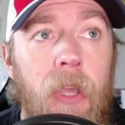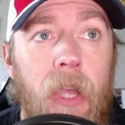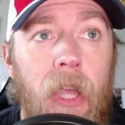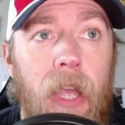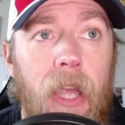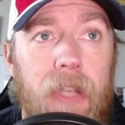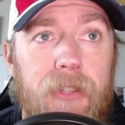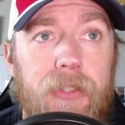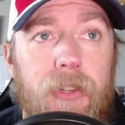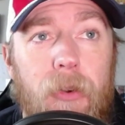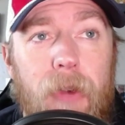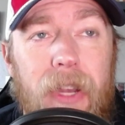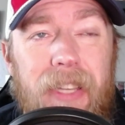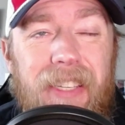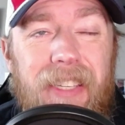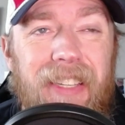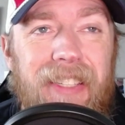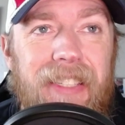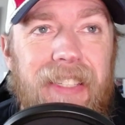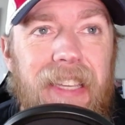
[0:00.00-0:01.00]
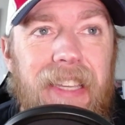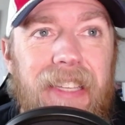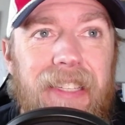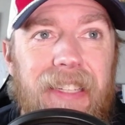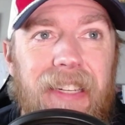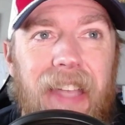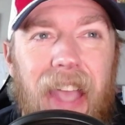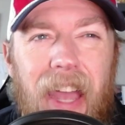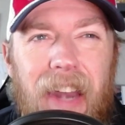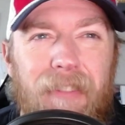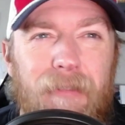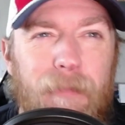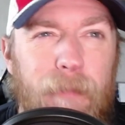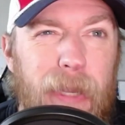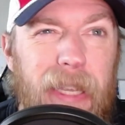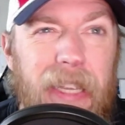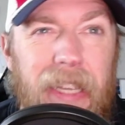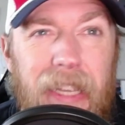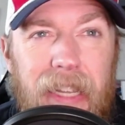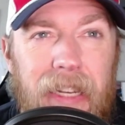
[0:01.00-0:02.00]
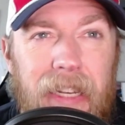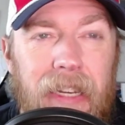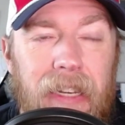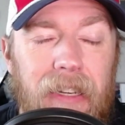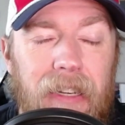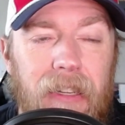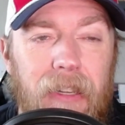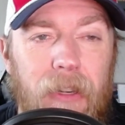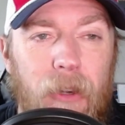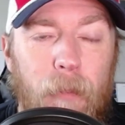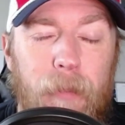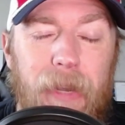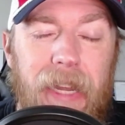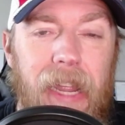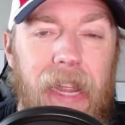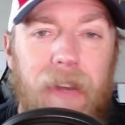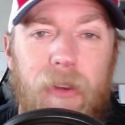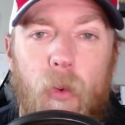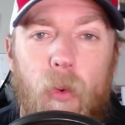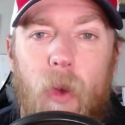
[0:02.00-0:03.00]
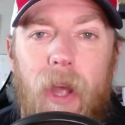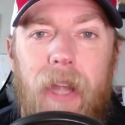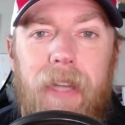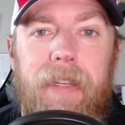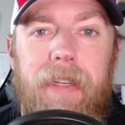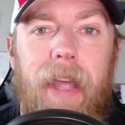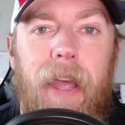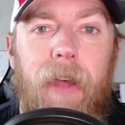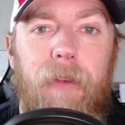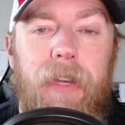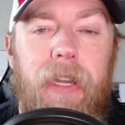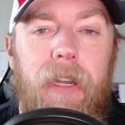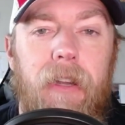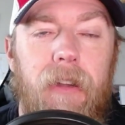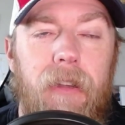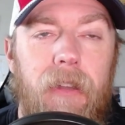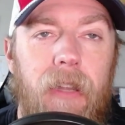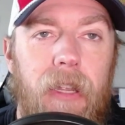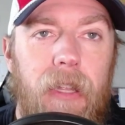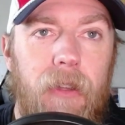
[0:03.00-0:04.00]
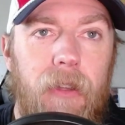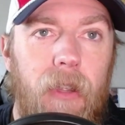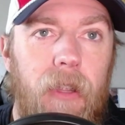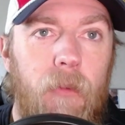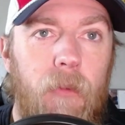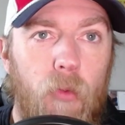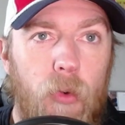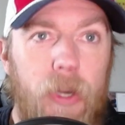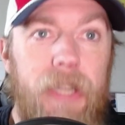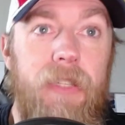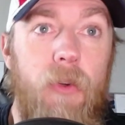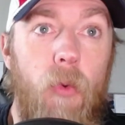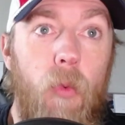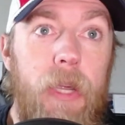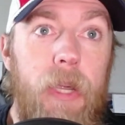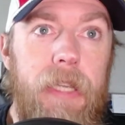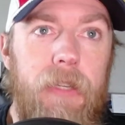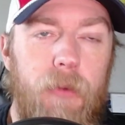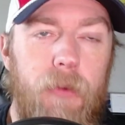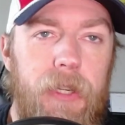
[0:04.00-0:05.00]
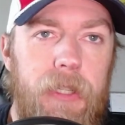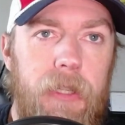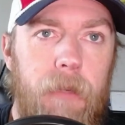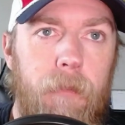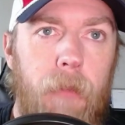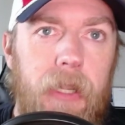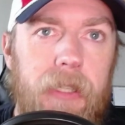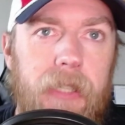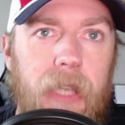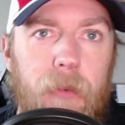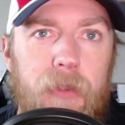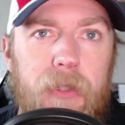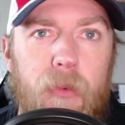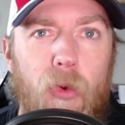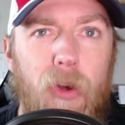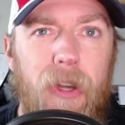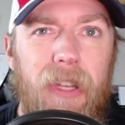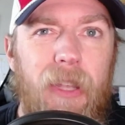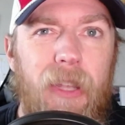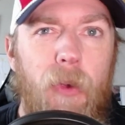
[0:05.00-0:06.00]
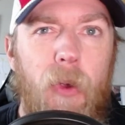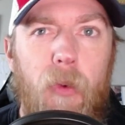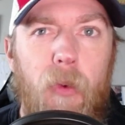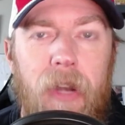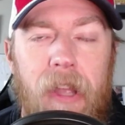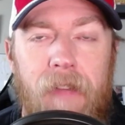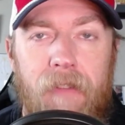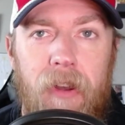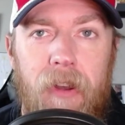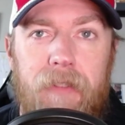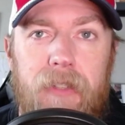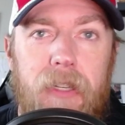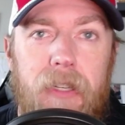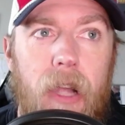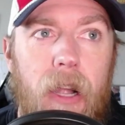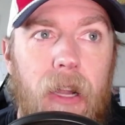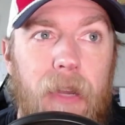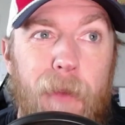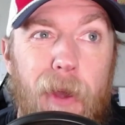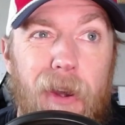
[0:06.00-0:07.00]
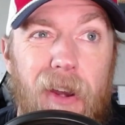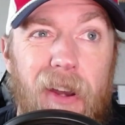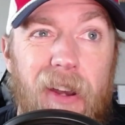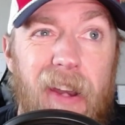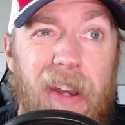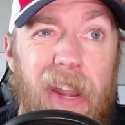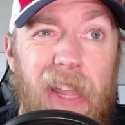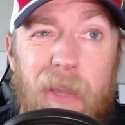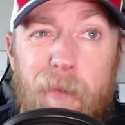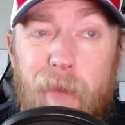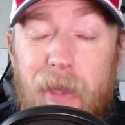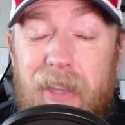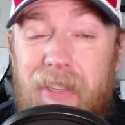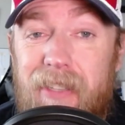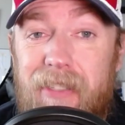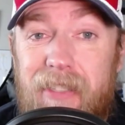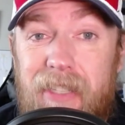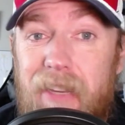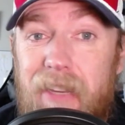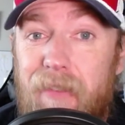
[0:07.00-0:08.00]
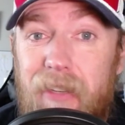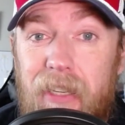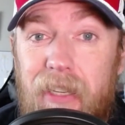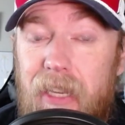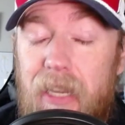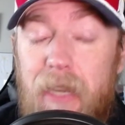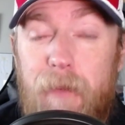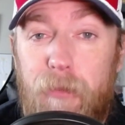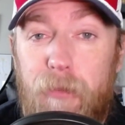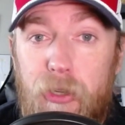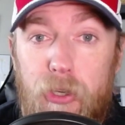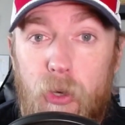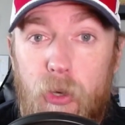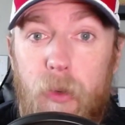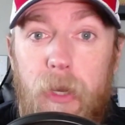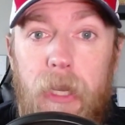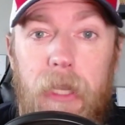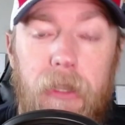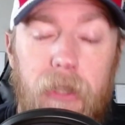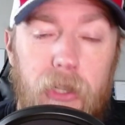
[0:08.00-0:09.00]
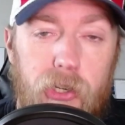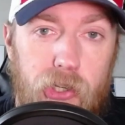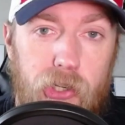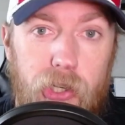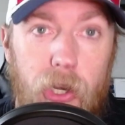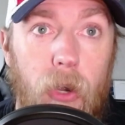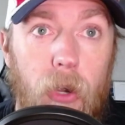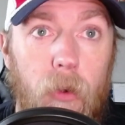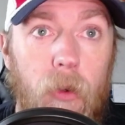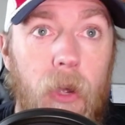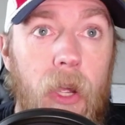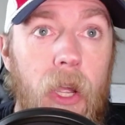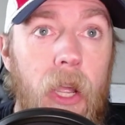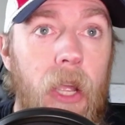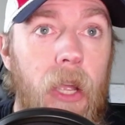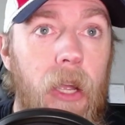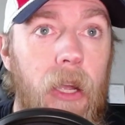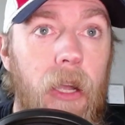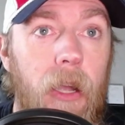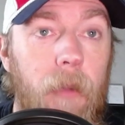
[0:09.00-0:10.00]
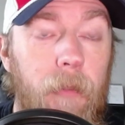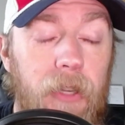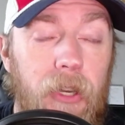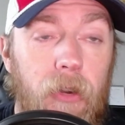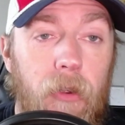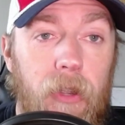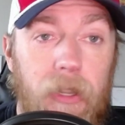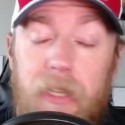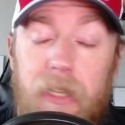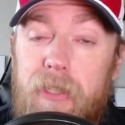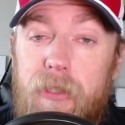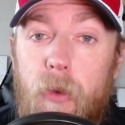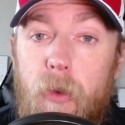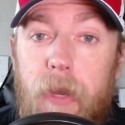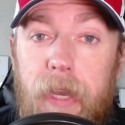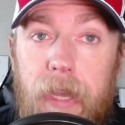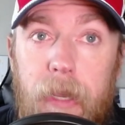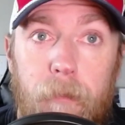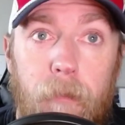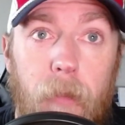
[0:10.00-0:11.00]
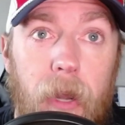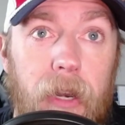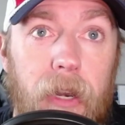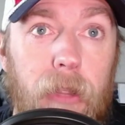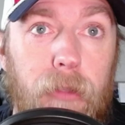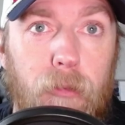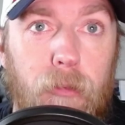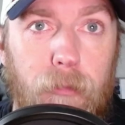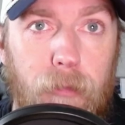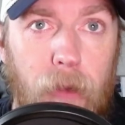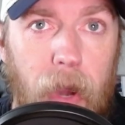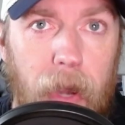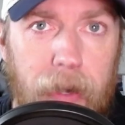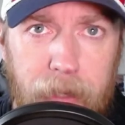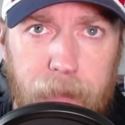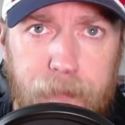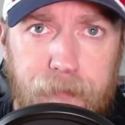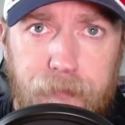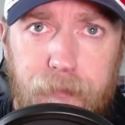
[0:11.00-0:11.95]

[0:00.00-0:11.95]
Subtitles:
As dirt racing season kind of began to wind down here in recent weeks, recent months, I was worried that we wouldn't have enough to talk about on a daily basis to even keep doing this show, at least doing it Monday through Friday.